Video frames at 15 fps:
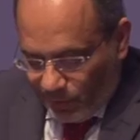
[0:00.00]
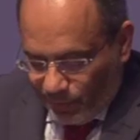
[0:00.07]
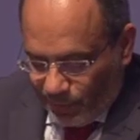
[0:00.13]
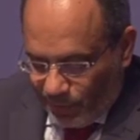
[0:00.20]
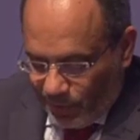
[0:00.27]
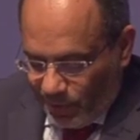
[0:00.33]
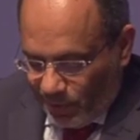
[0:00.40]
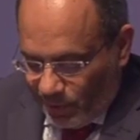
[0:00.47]
part
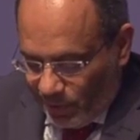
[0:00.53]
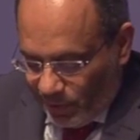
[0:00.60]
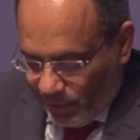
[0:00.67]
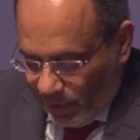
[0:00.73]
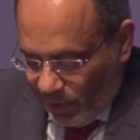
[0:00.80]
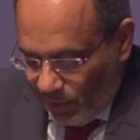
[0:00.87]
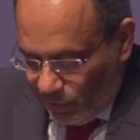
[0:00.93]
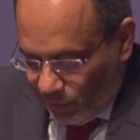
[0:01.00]
of
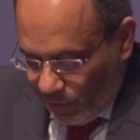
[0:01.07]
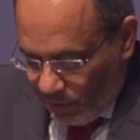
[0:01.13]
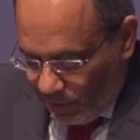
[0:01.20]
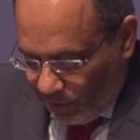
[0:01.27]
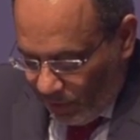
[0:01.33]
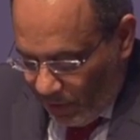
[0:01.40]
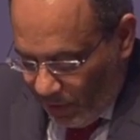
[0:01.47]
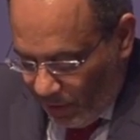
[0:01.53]
an effort to
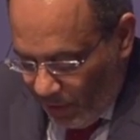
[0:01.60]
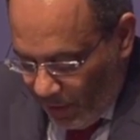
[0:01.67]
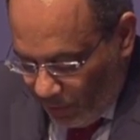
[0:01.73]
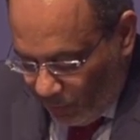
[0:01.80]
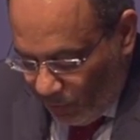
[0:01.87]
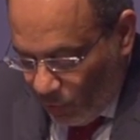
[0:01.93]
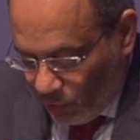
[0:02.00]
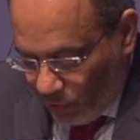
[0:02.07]
try and engage the
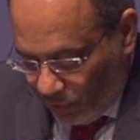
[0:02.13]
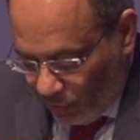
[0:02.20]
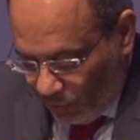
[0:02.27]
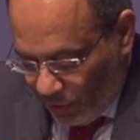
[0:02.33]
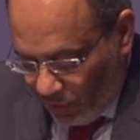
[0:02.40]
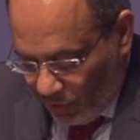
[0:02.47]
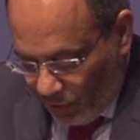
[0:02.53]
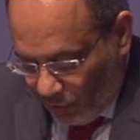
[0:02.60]
private sector?
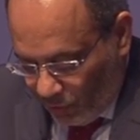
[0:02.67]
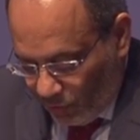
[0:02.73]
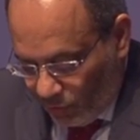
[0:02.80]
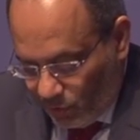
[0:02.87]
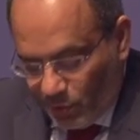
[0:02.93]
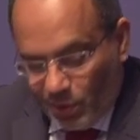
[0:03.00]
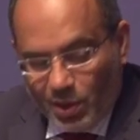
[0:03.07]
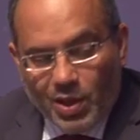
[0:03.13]

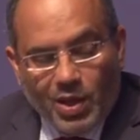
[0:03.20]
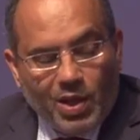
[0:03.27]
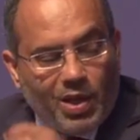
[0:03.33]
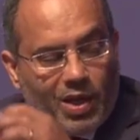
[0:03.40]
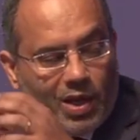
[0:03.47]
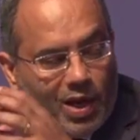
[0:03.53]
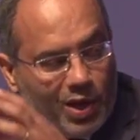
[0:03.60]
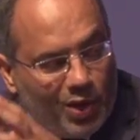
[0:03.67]
Definitely,
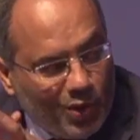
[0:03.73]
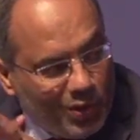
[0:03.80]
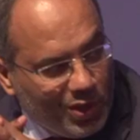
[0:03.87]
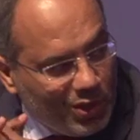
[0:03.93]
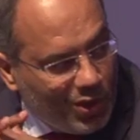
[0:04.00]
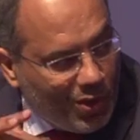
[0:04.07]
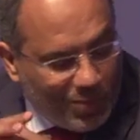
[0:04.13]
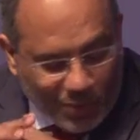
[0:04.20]
it is
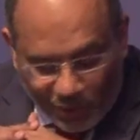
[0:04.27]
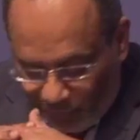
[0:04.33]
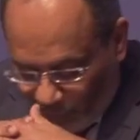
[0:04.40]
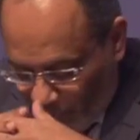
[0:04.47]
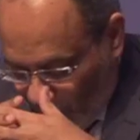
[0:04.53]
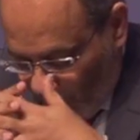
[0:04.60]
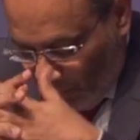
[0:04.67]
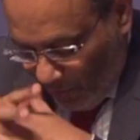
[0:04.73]
very
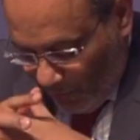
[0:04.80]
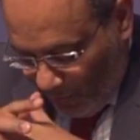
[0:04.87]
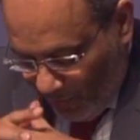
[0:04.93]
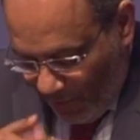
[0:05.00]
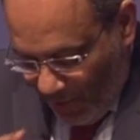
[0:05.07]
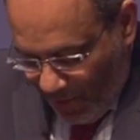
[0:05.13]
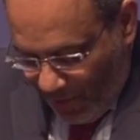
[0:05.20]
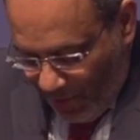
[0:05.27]
deliberate,
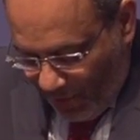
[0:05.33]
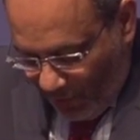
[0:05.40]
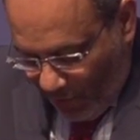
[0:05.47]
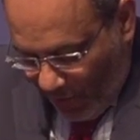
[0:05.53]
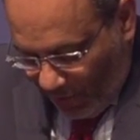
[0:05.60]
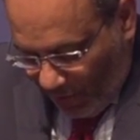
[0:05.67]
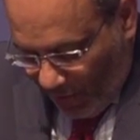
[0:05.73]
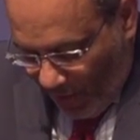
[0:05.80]

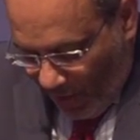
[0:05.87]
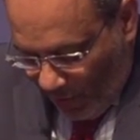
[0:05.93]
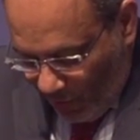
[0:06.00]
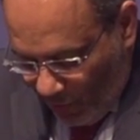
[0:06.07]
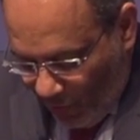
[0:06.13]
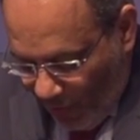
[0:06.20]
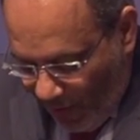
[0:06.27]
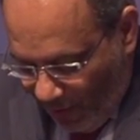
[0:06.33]
and we
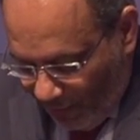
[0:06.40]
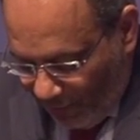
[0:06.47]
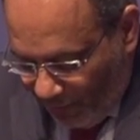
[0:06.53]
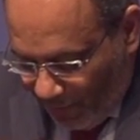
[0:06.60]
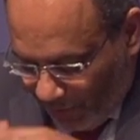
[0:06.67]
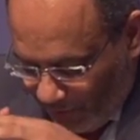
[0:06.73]
hope to be able